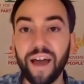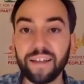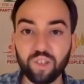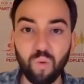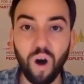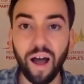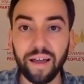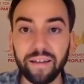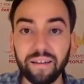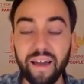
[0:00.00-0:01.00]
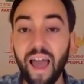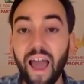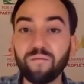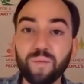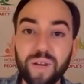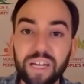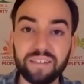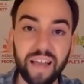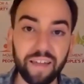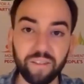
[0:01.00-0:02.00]
That's why everybody
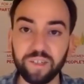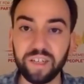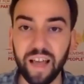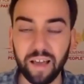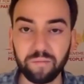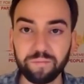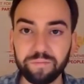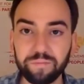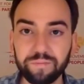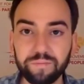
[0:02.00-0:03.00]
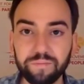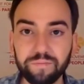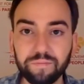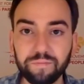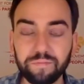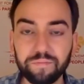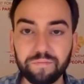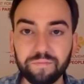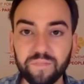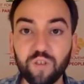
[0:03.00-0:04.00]
has gathered today
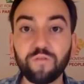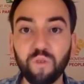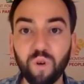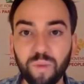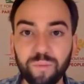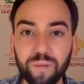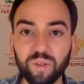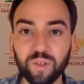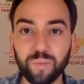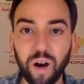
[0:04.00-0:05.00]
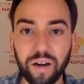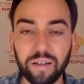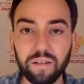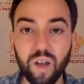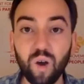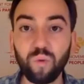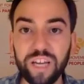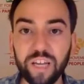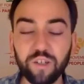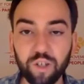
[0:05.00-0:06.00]
to form a People's Party.
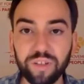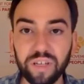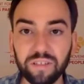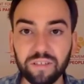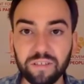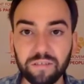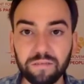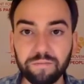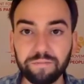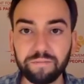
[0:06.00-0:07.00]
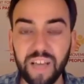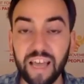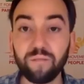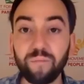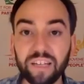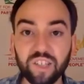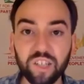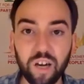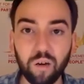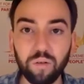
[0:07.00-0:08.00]
We can do this. In
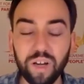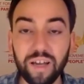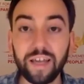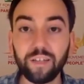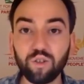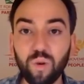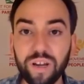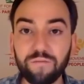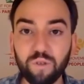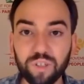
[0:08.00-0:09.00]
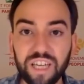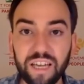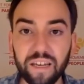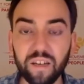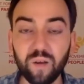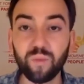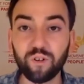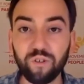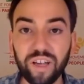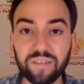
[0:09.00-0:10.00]
Mexico, in 2014,
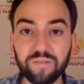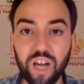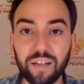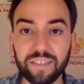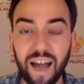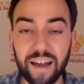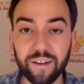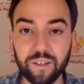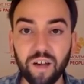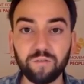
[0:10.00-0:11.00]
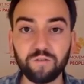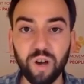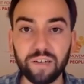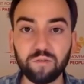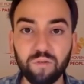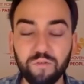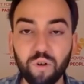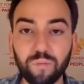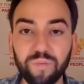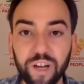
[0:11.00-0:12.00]
progressives got tired of trying to
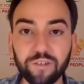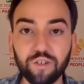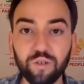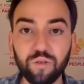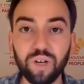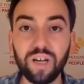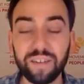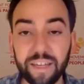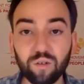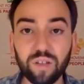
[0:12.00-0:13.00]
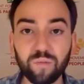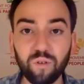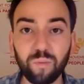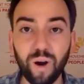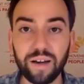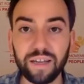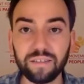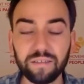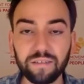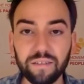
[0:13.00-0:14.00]
reform their two neoliberal
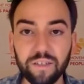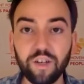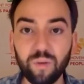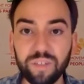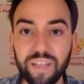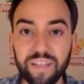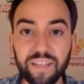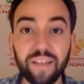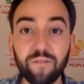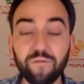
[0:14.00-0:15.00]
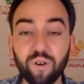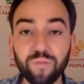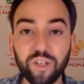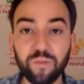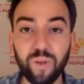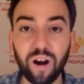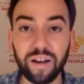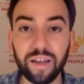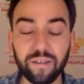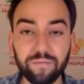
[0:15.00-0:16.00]
parties. You know what they did? They formed a new
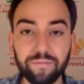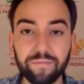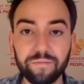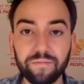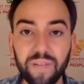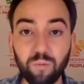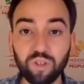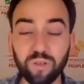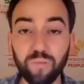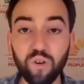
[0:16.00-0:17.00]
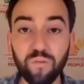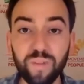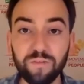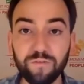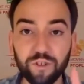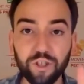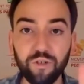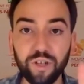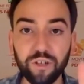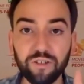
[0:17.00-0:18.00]
party. It was a movement for
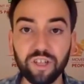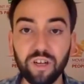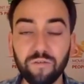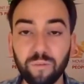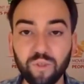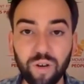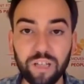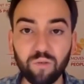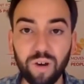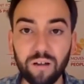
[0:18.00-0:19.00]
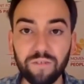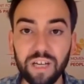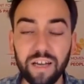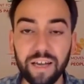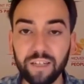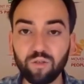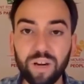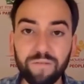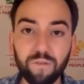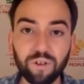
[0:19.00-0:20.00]
2 years from 2012, and in
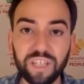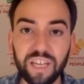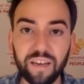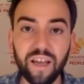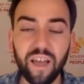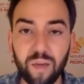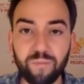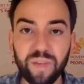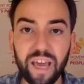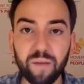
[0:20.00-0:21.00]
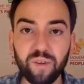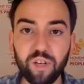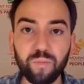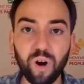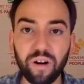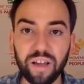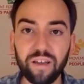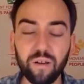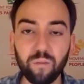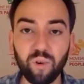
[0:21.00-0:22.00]
2014, it became a new
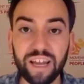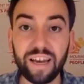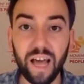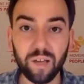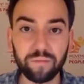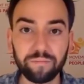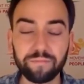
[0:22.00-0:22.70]
party, Morena.